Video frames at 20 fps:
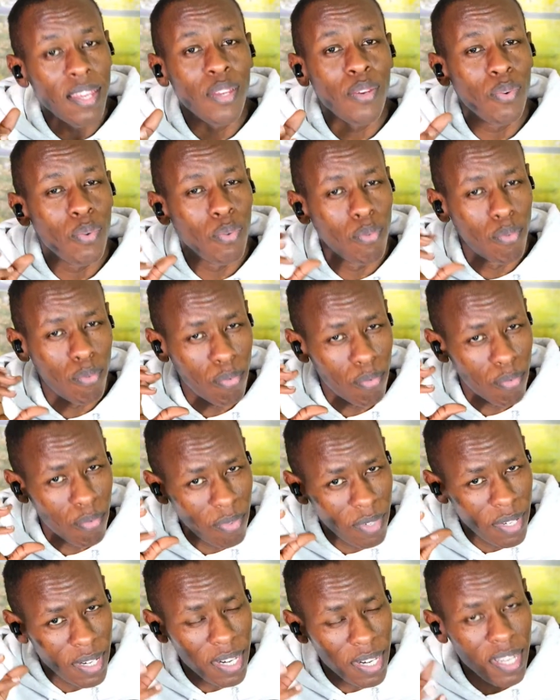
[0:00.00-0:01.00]
you
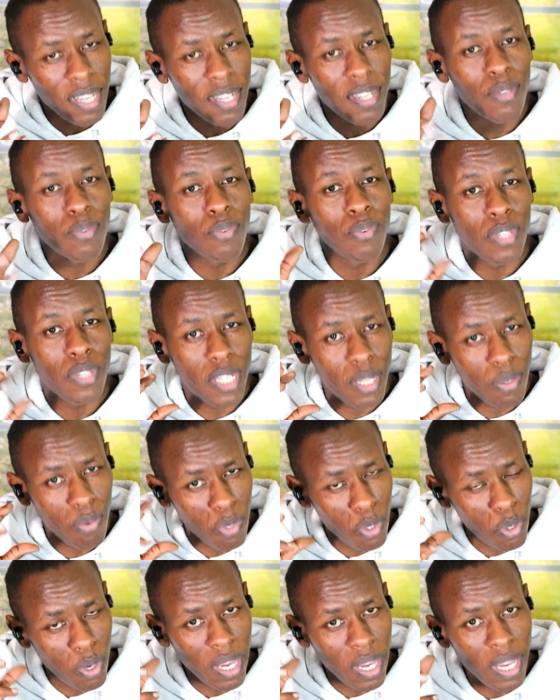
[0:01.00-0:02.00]
need to tune
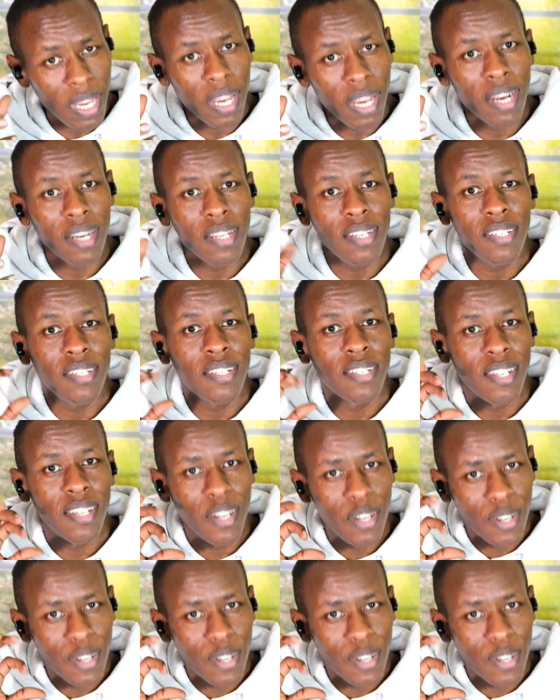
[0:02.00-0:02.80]
your English